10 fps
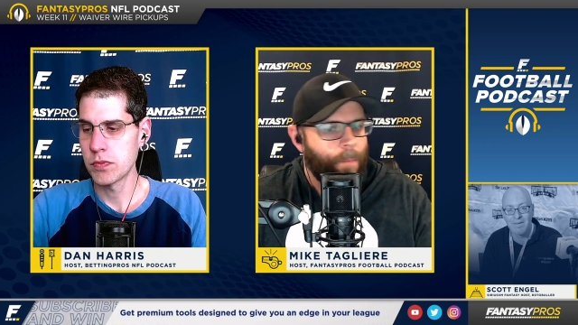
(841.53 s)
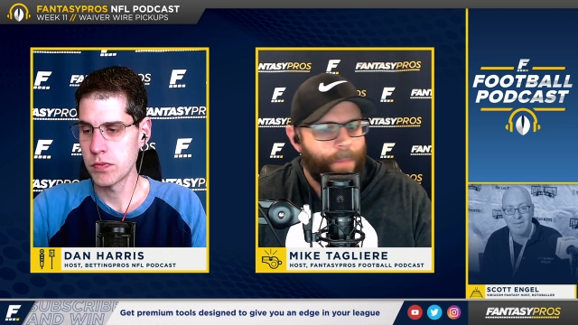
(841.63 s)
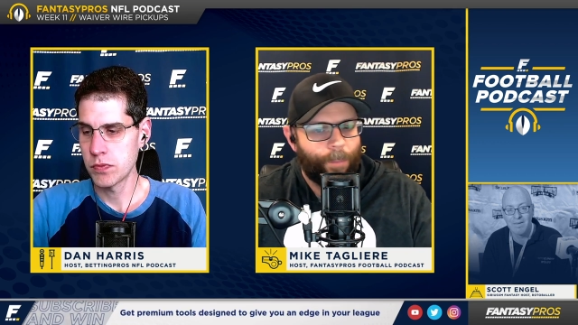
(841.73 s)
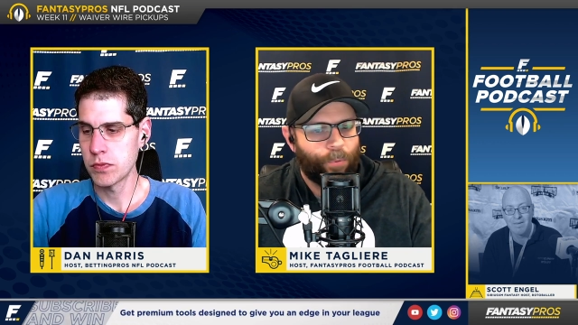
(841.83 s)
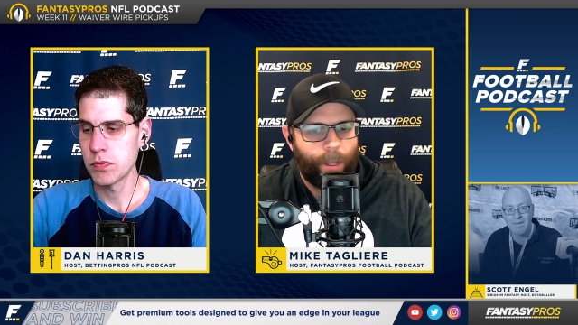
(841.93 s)

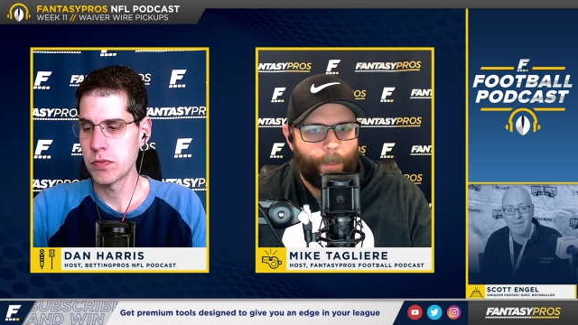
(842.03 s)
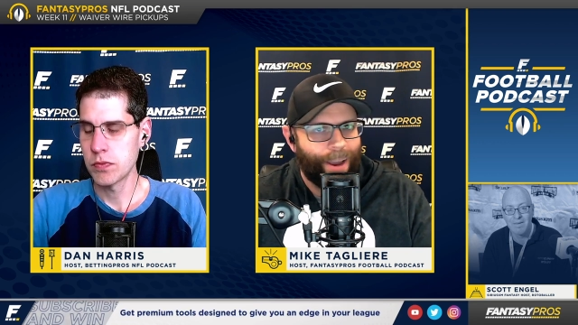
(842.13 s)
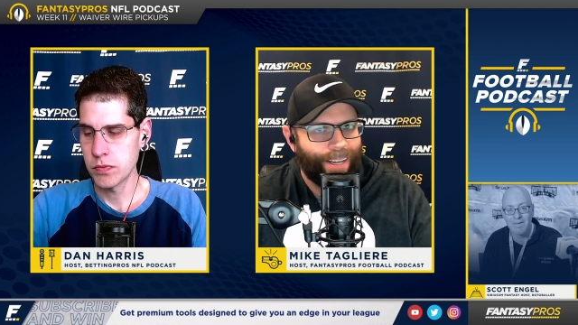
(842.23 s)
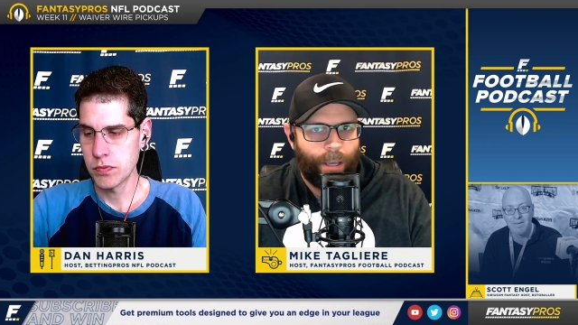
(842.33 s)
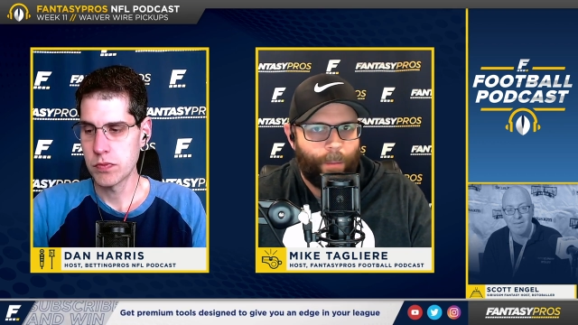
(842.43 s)
Speaker 1: Matt Breida
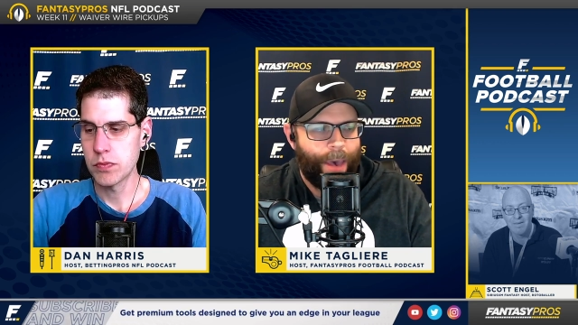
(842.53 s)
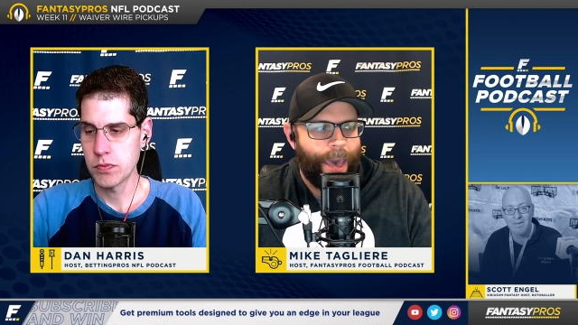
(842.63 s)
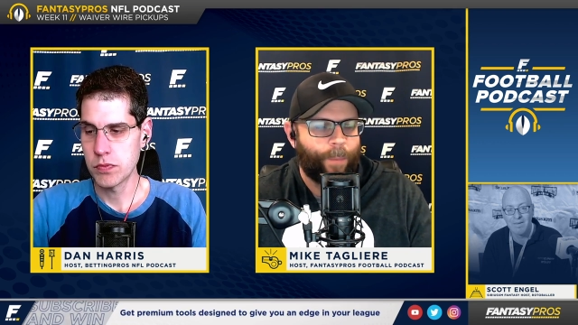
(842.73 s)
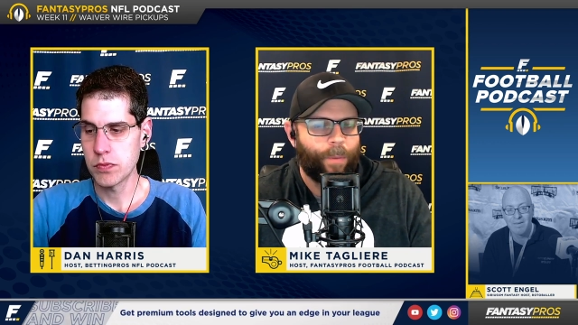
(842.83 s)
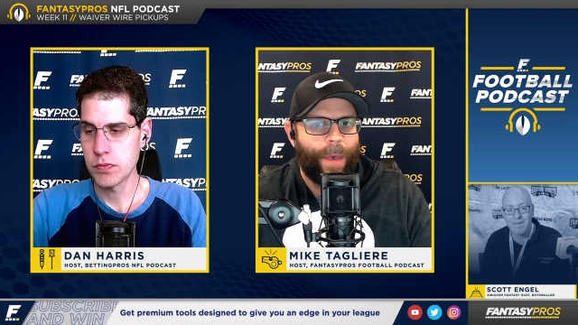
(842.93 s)
might come
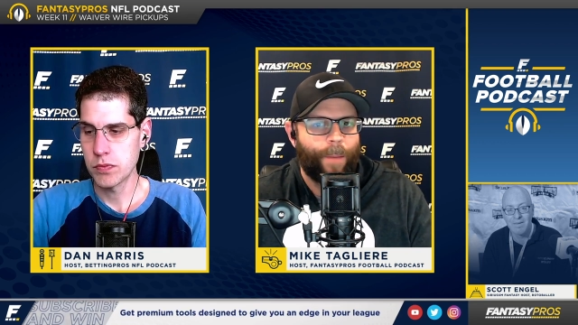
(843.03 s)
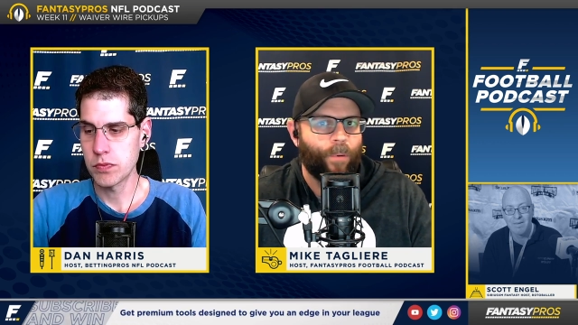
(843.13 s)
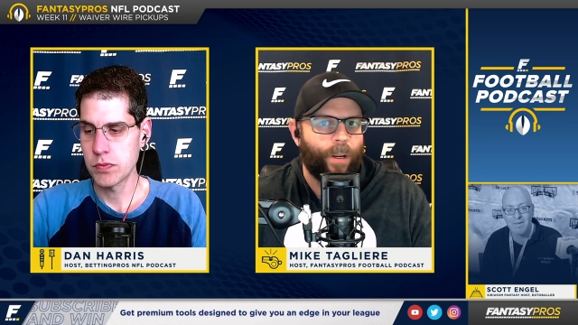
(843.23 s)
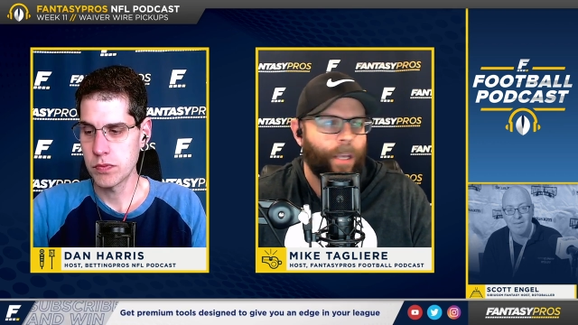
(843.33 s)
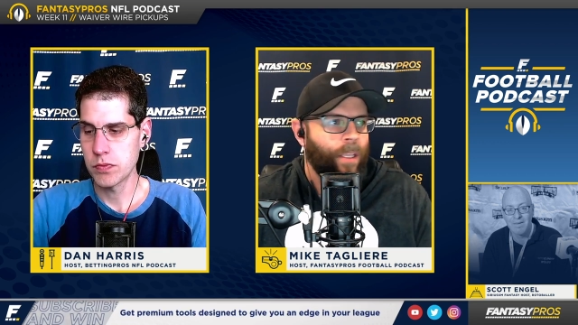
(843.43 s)
back, but Matt
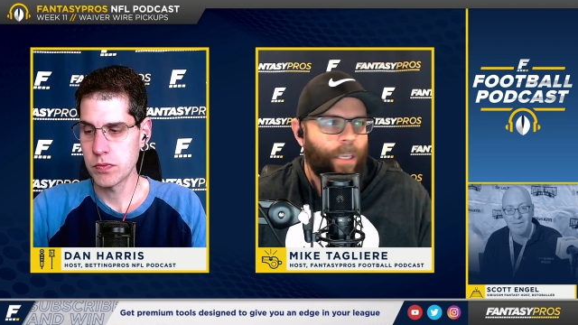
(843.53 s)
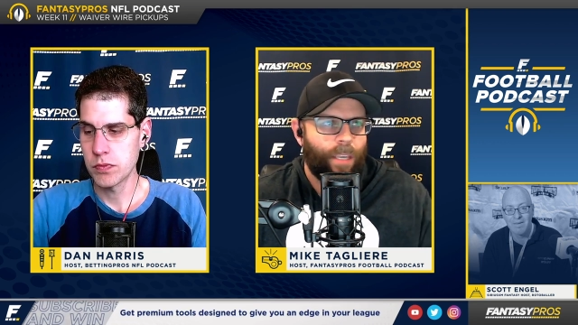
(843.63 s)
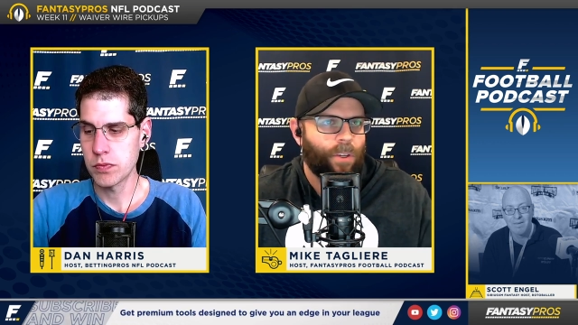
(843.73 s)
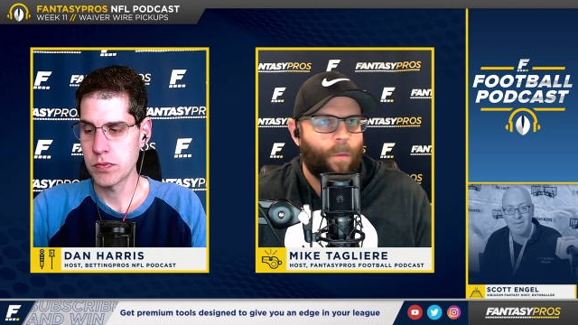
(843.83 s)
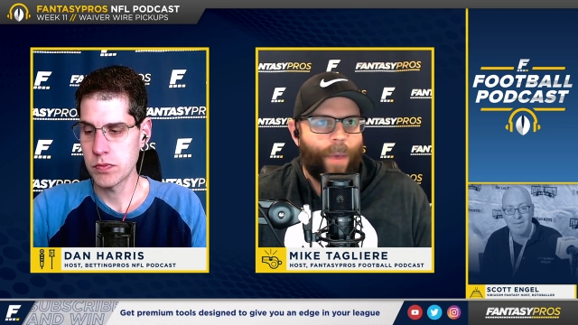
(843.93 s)
Breida,
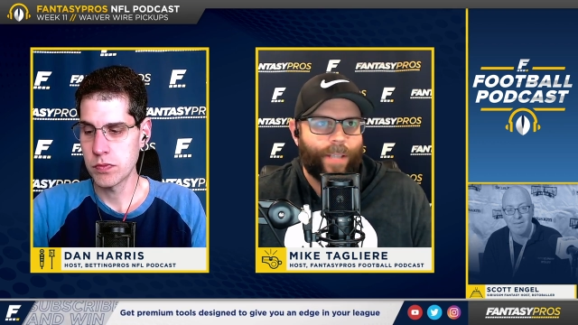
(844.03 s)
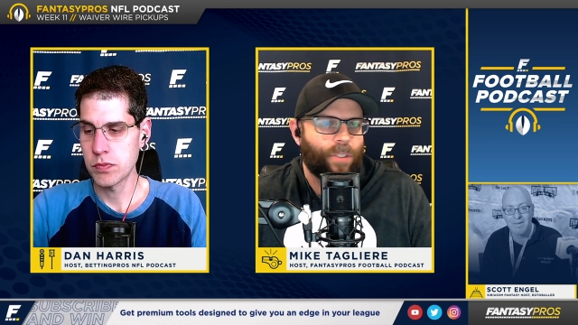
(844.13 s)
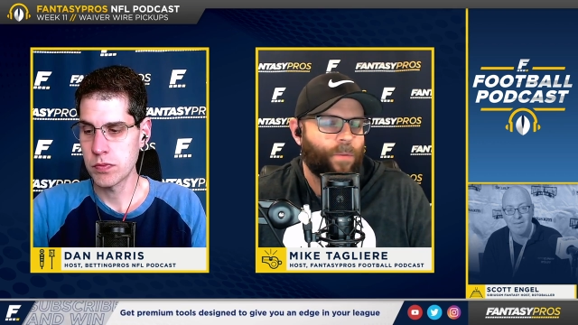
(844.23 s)
even going back to his